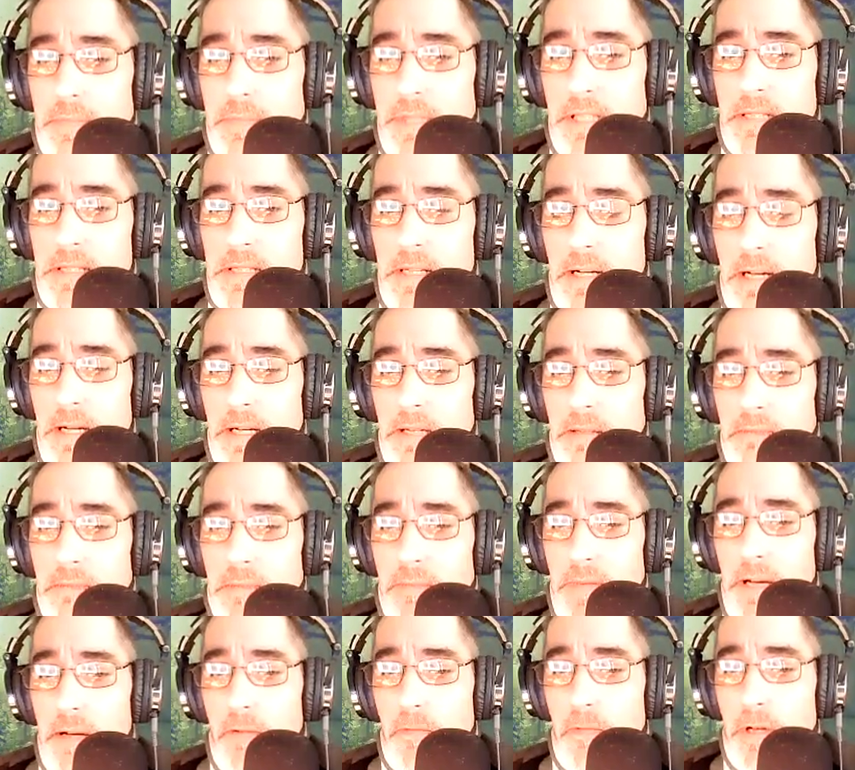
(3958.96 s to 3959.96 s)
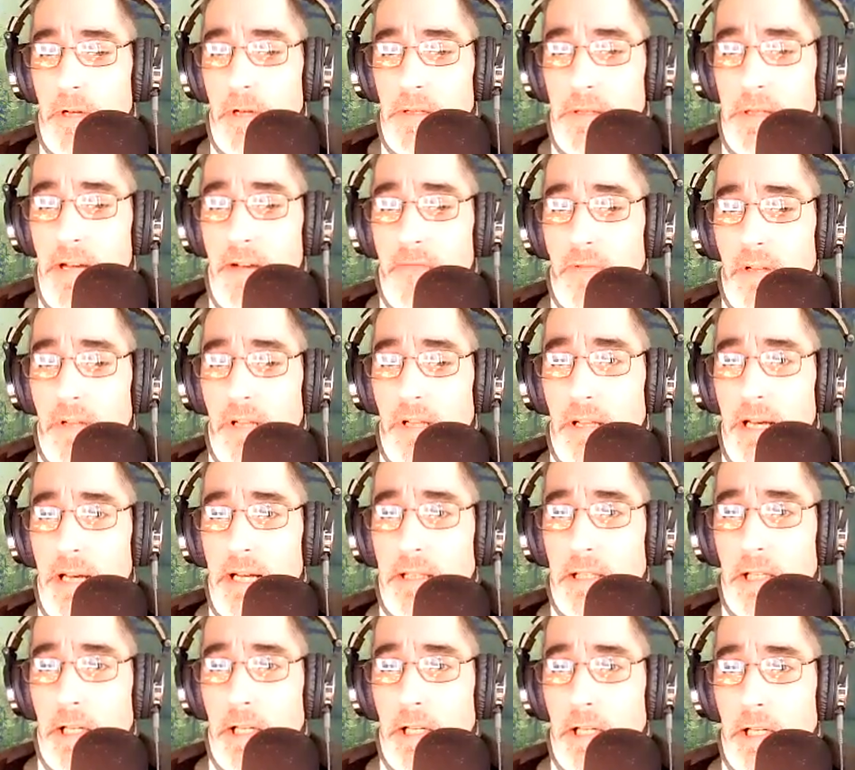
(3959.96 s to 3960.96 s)
but I would definitely
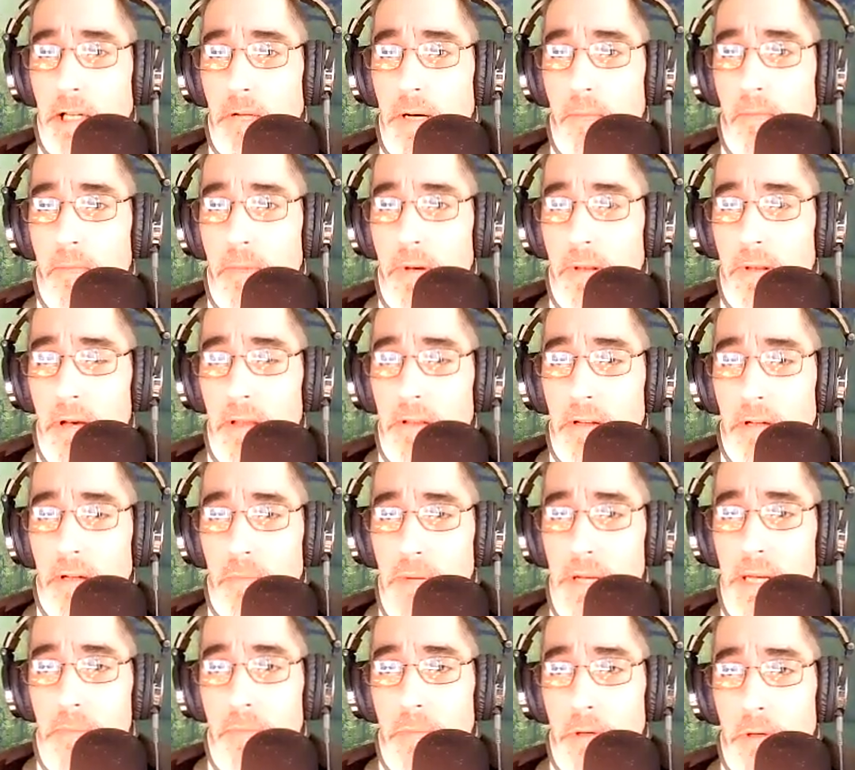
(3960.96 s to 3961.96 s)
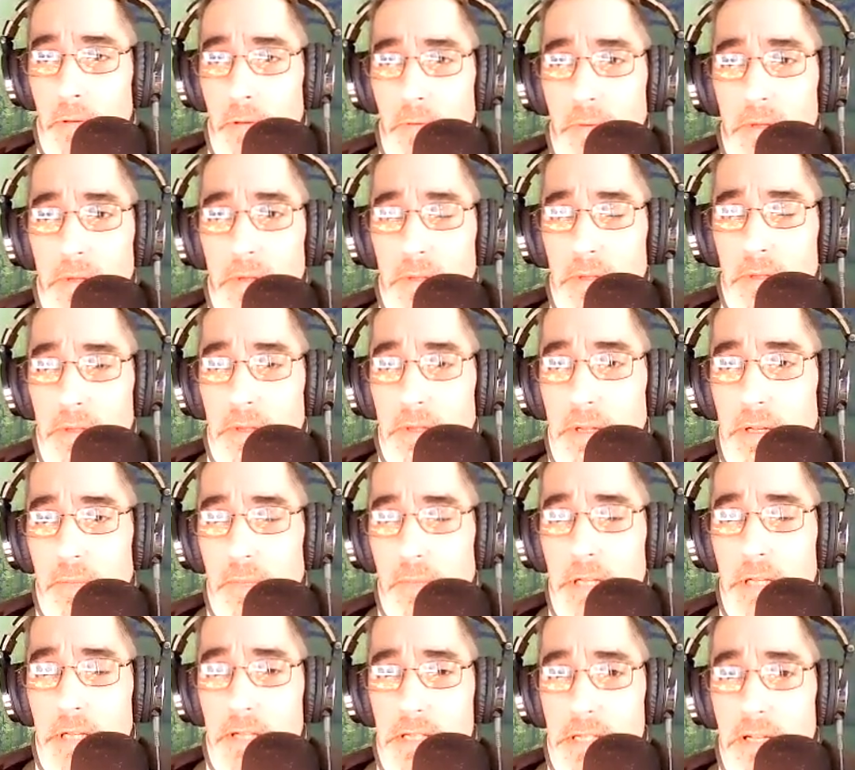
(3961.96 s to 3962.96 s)
like to go up with other people.
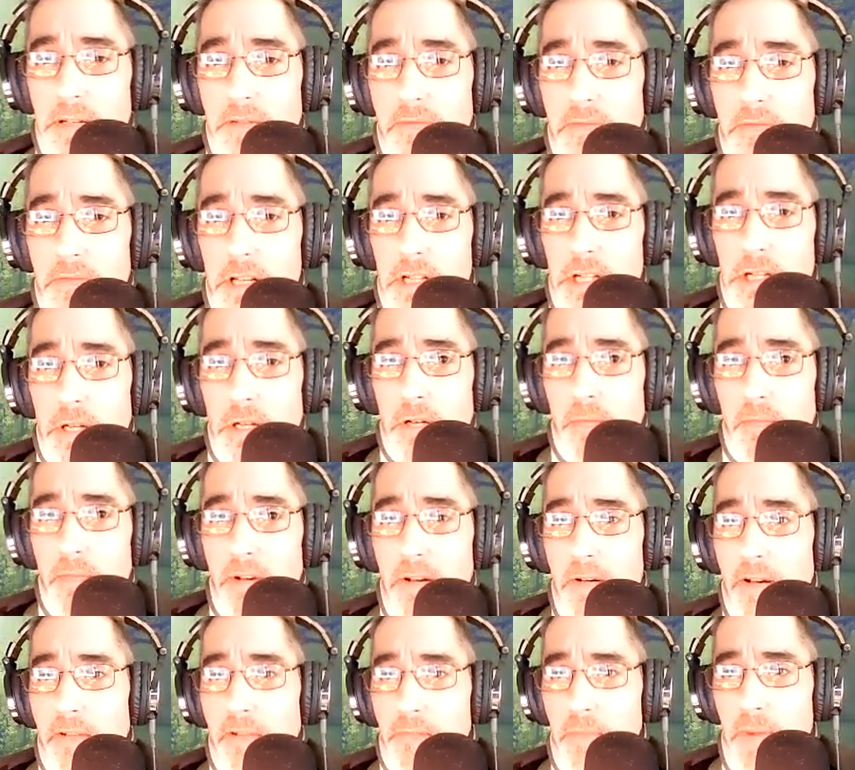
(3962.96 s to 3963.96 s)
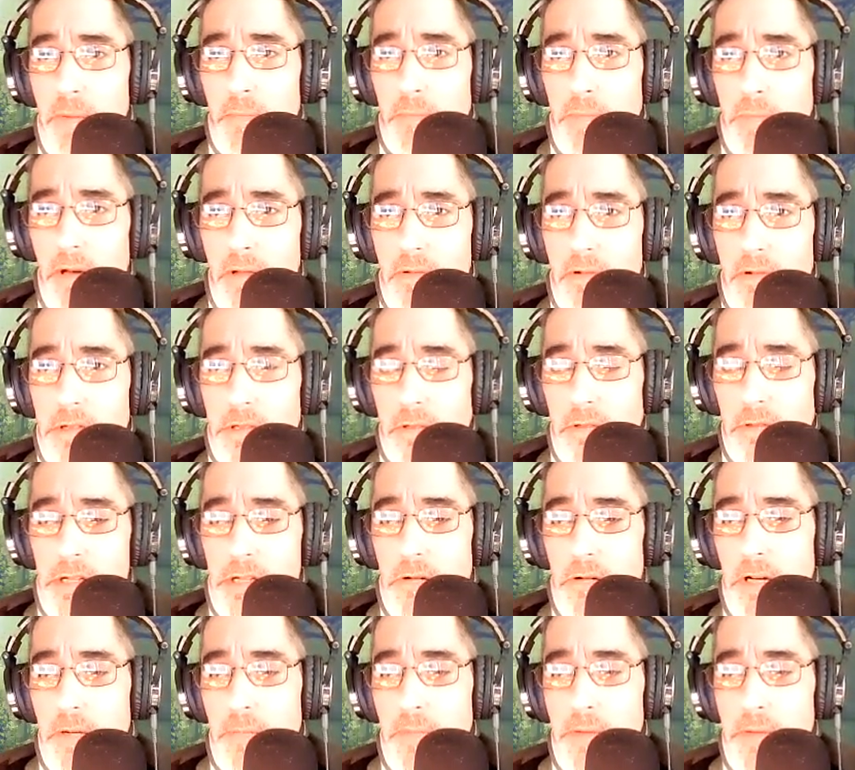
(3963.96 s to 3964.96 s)
I'm going to see if this year if my brothers will
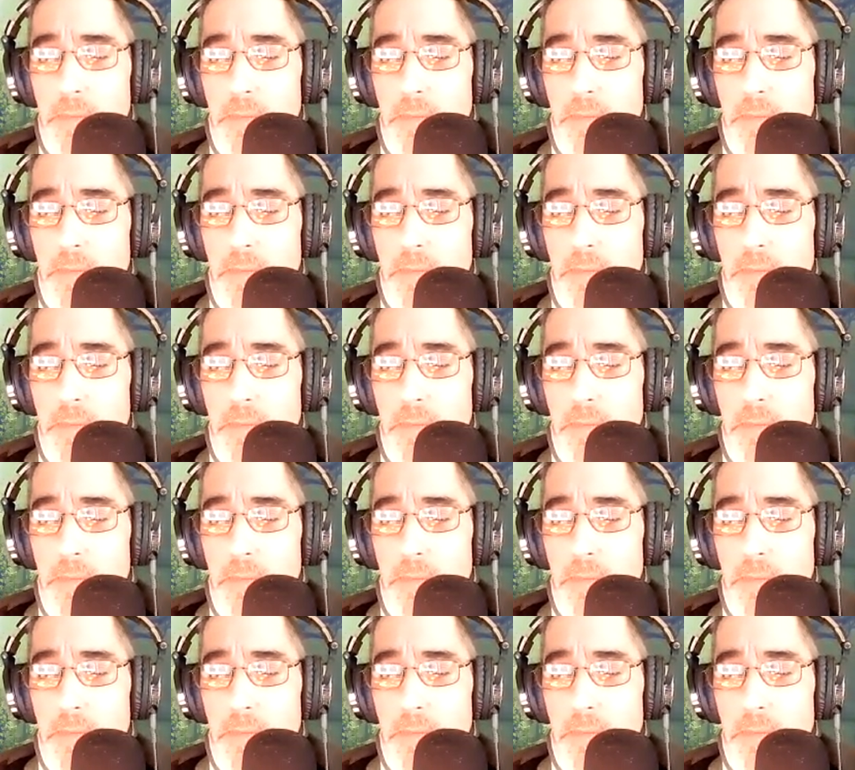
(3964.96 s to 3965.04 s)
join me,